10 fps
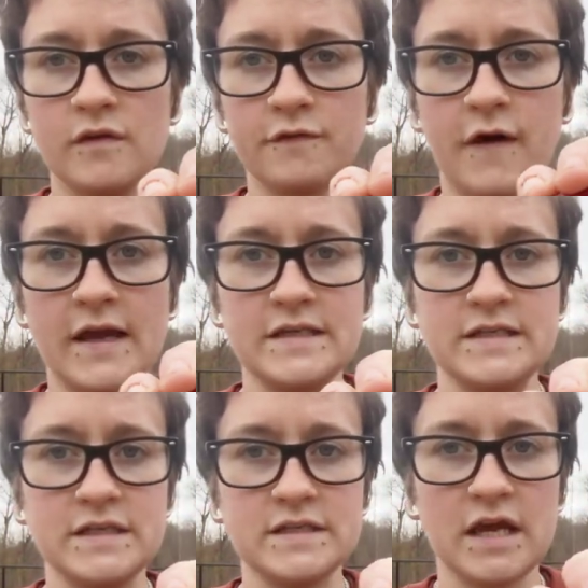fine
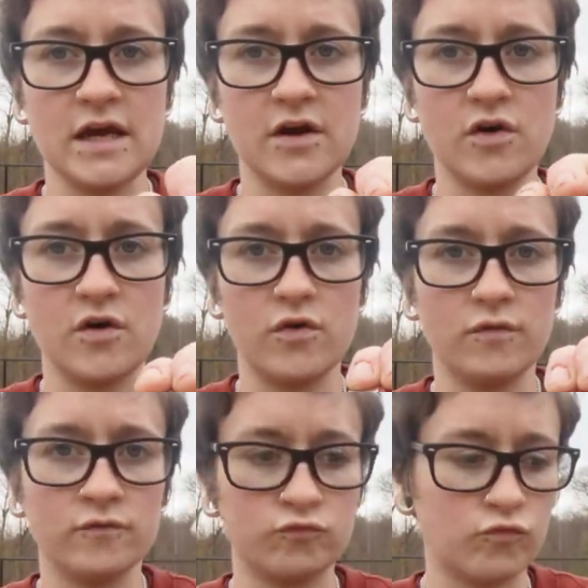detail
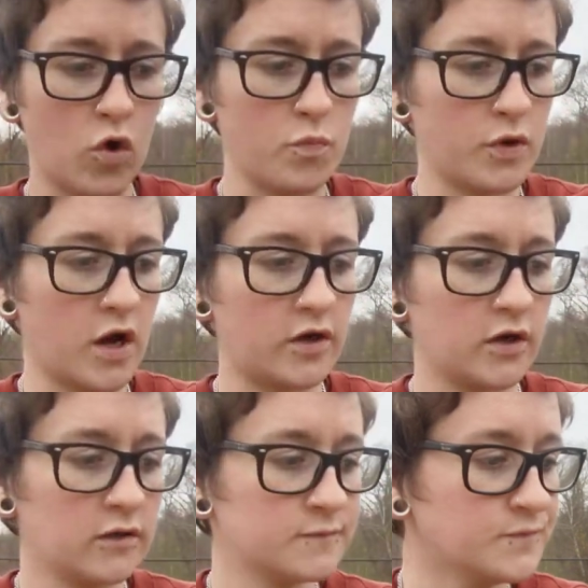rope
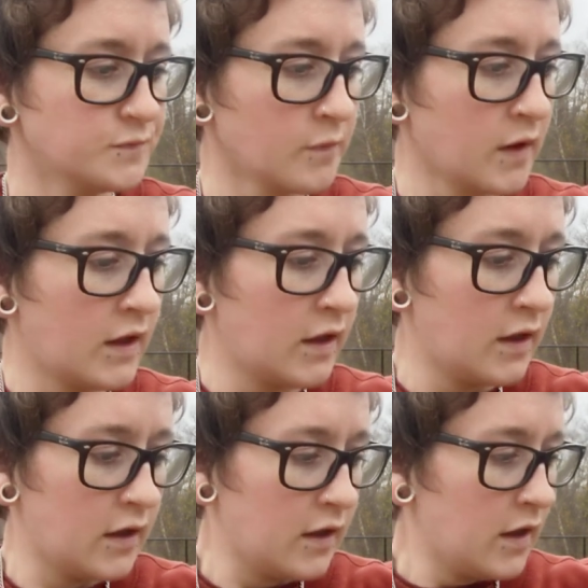cutter.
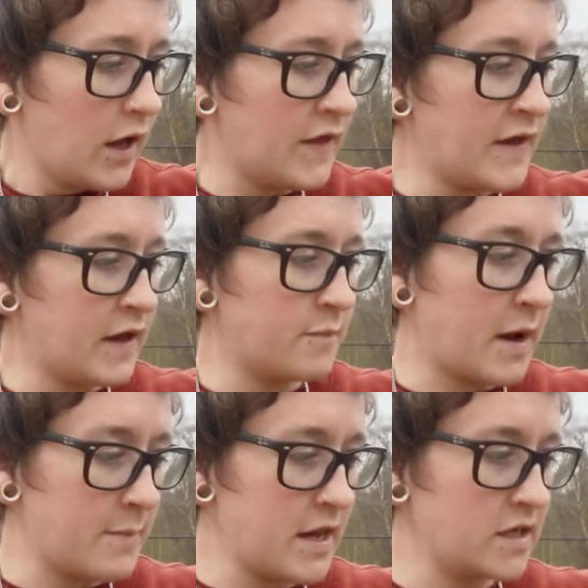And then
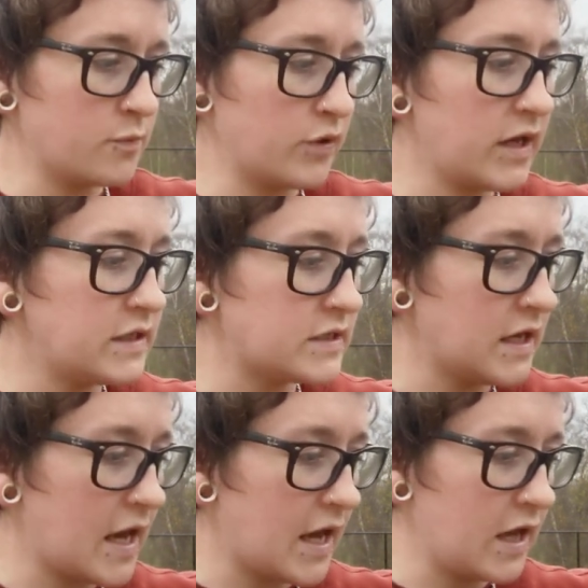my main blade
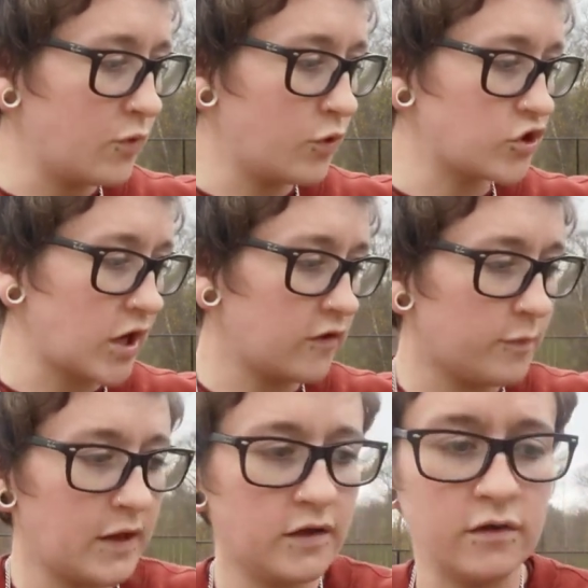today, which has
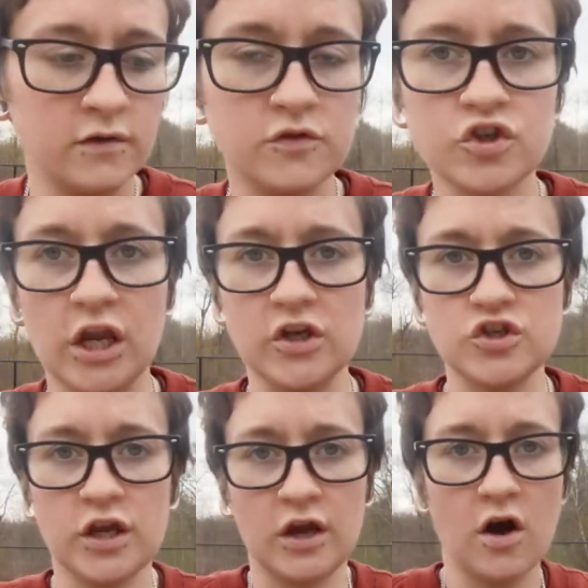been
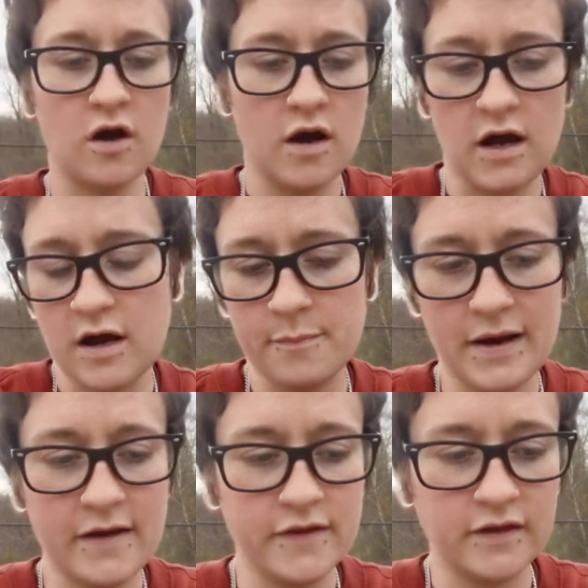changing uh,
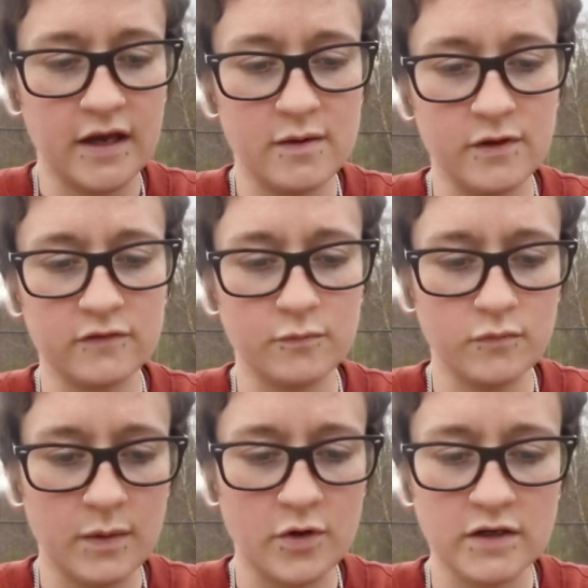by the day because I'm,
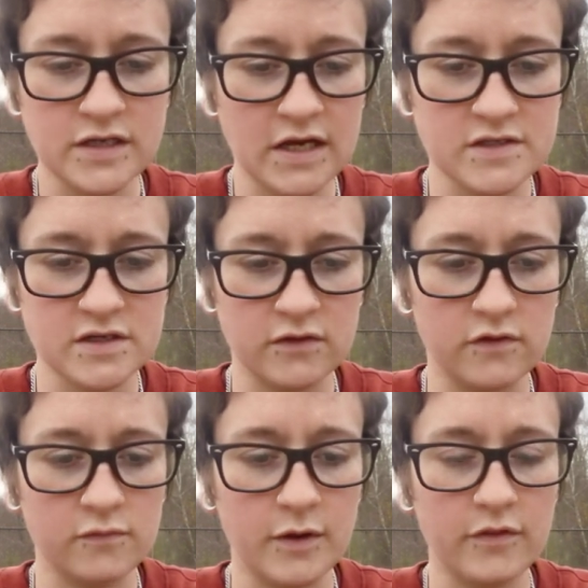I'm not testing
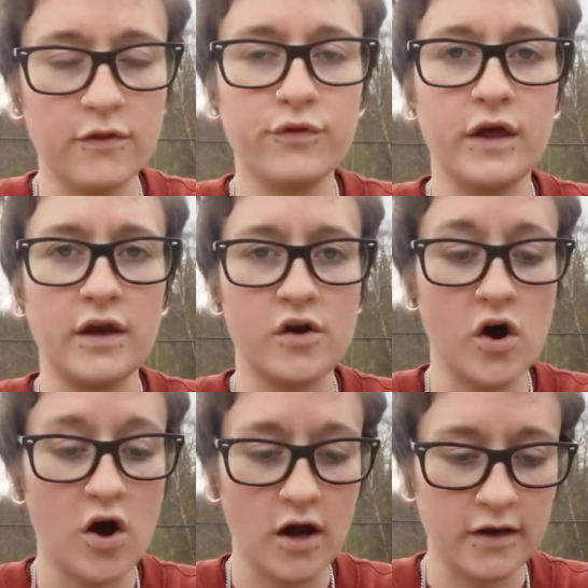this month, thank
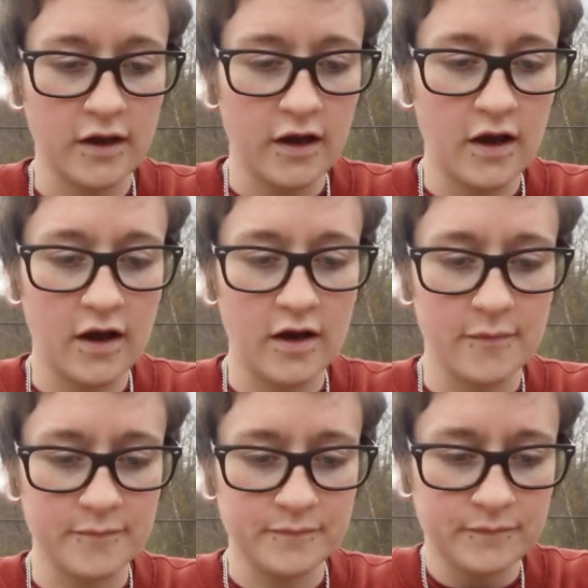God.
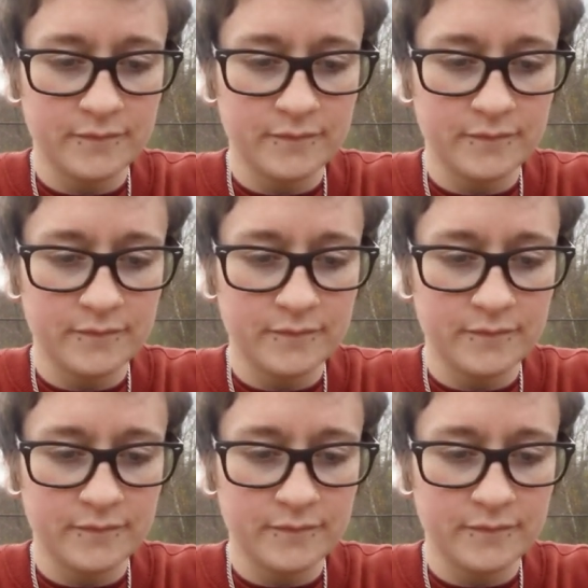Um,